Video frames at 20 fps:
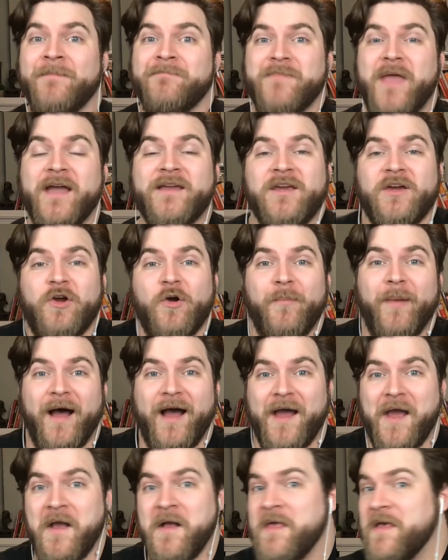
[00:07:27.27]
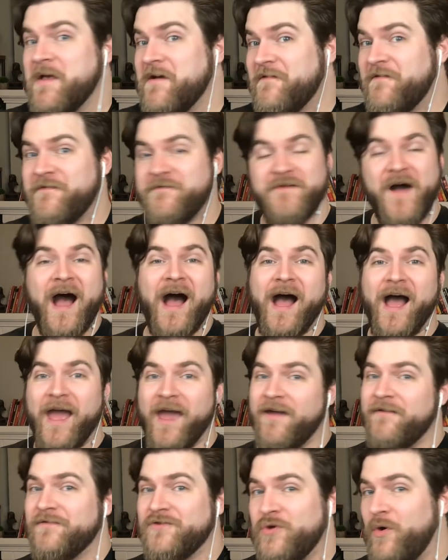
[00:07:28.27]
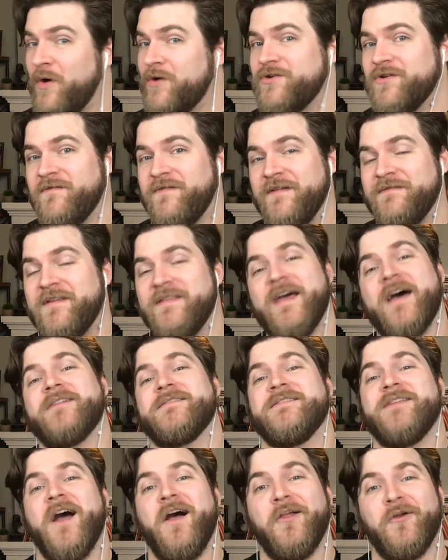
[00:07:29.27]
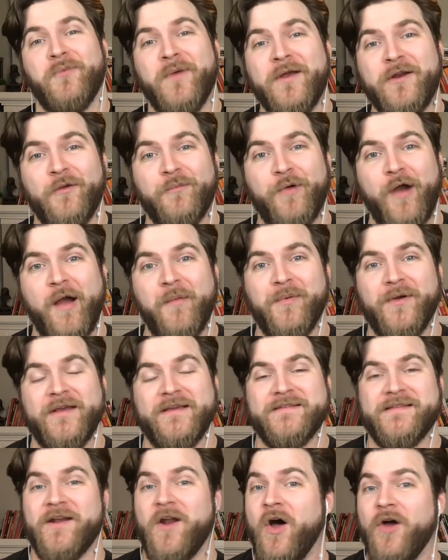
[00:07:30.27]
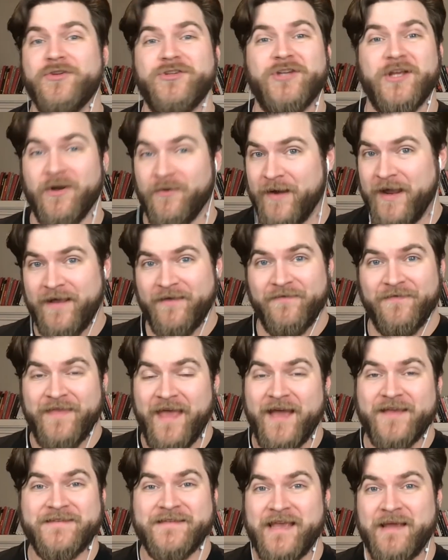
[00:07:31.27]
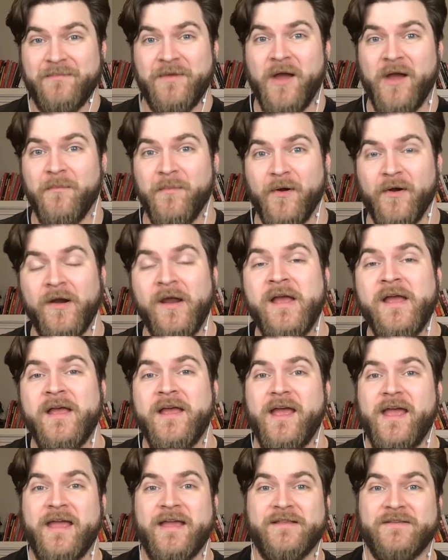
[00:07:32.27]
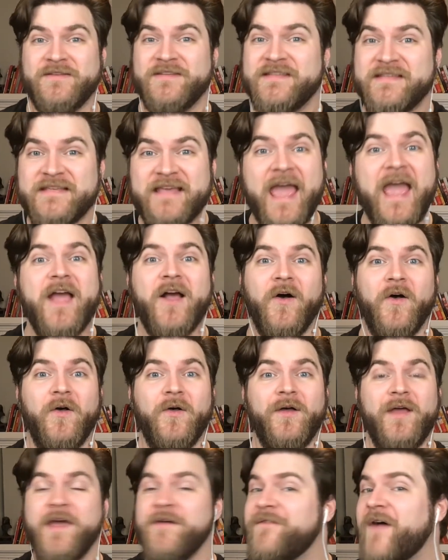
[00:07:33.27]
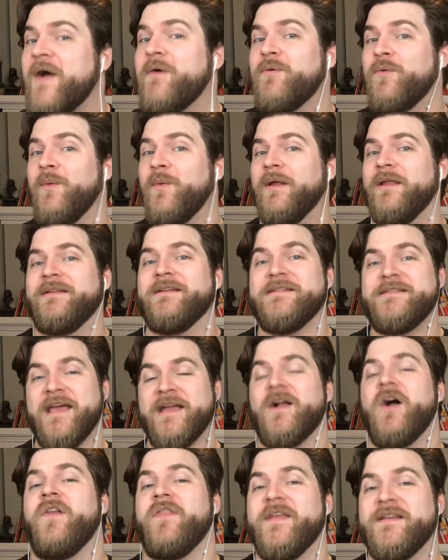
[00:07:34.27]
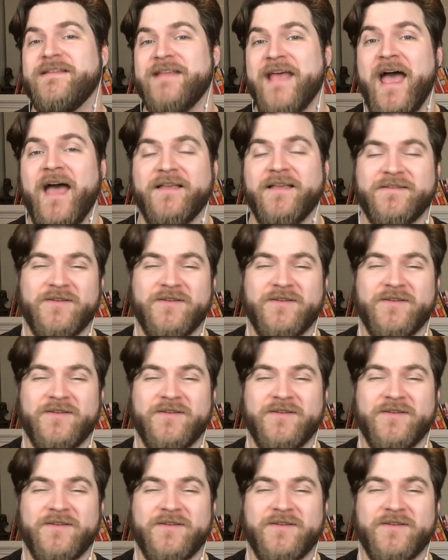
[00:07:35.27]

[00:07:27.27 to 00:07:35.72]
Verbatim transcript: I could go buy five $250,000 rental properties that all generate that same number and scale if I were willing to take on the debt.